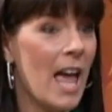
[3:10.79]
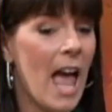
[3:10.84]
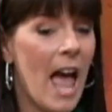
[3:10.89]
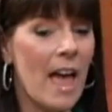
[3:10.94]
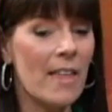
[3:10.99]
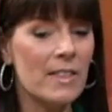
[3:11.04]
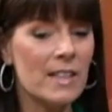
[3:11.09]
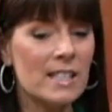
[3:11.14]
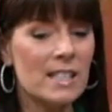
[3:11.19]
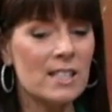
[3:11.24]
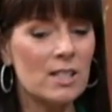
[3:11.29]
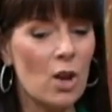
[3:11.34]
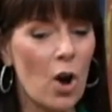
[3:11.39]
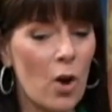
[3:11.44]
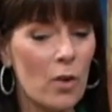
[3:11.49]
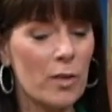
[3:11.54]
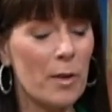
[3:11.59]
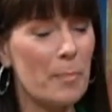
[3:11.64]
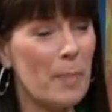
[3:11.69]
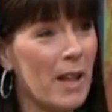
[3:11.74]
And this is,
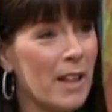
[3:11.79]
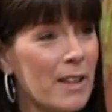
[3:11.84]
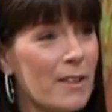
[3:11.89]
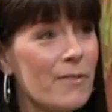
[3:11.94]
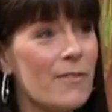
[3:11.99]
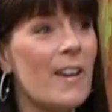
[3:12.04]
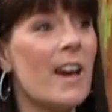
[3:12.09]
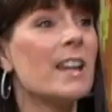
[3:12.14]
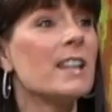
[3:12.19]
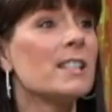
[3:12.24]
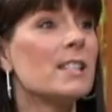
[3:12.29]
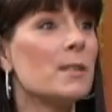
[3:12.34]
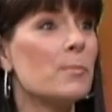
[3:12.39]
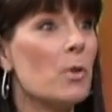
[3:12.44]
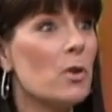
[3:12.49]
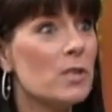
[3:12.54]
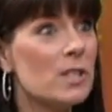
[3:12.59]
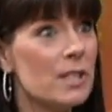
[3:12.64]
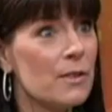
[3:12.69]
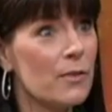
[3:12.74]
oh, the belly fat is the
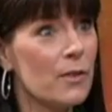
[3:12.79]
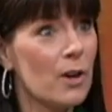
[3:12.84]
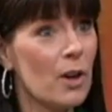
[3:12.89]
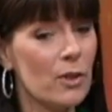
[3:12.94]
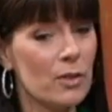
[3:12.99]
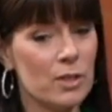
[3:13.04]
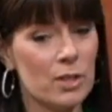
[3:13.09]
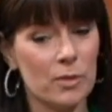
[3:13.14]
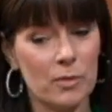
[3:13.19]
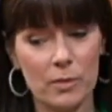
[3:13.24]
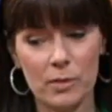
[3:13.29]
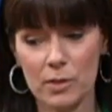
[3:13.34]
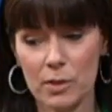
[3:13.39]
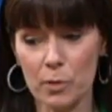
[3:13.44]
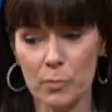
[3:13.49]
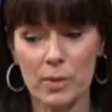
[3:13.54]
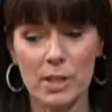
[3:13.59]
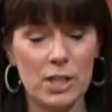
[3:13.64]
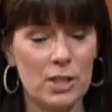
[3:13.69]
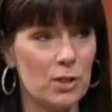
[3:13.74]
most difficult to,
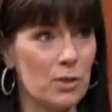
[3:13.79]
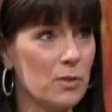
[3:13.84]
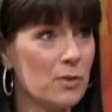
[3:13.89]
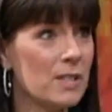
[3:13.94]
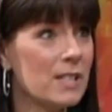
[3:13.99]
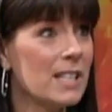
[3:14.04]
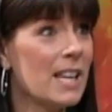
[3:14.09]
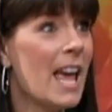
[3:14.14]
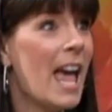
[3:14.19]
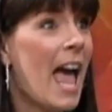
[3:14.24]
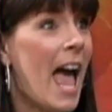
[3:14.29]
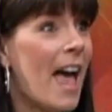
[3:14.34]
to reduce,